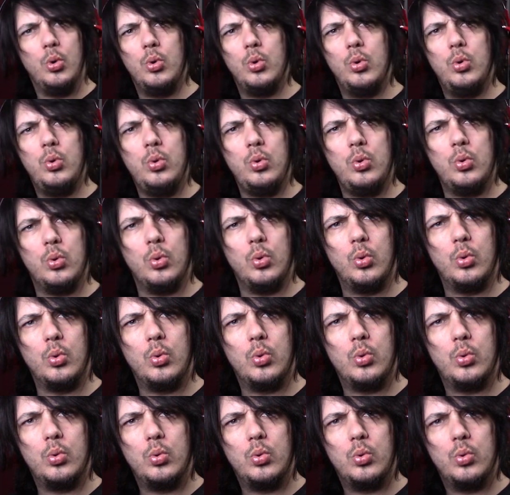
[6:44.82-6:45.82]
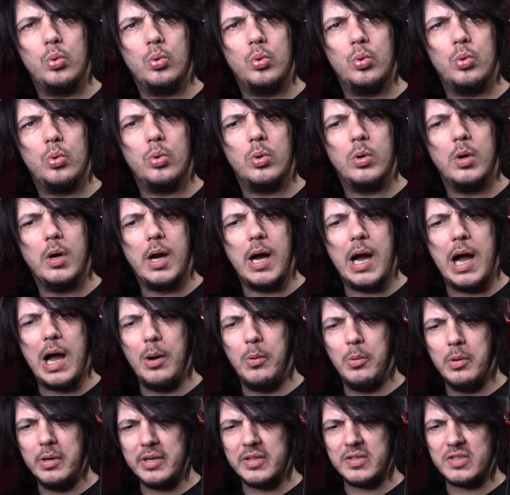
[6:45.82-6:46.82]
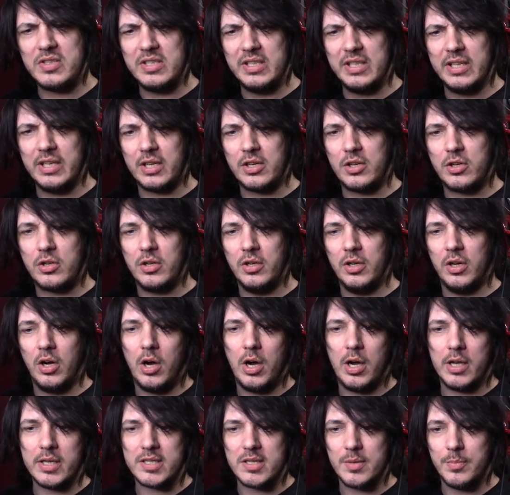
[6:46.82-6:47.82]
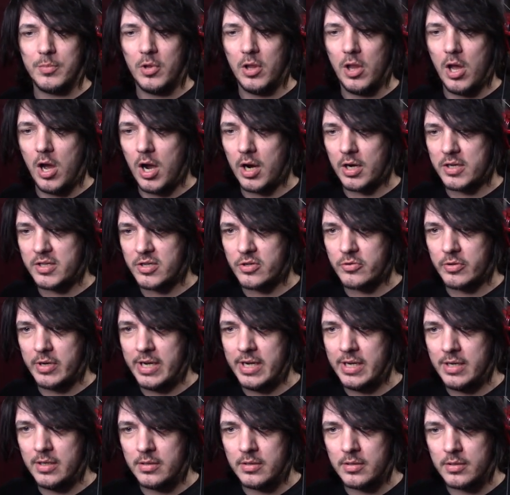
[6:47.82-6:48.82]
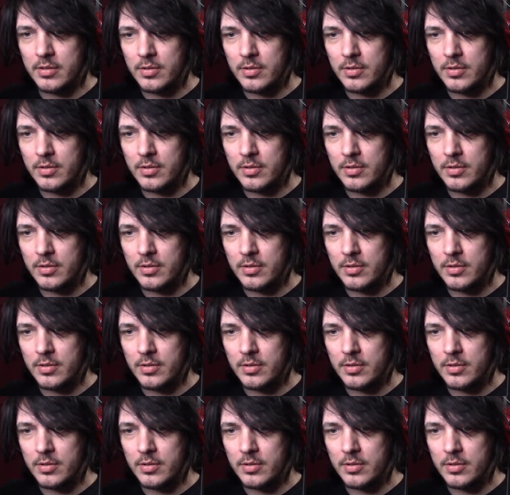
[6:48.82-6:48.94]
Ooh, I want to see an awesome lock screen.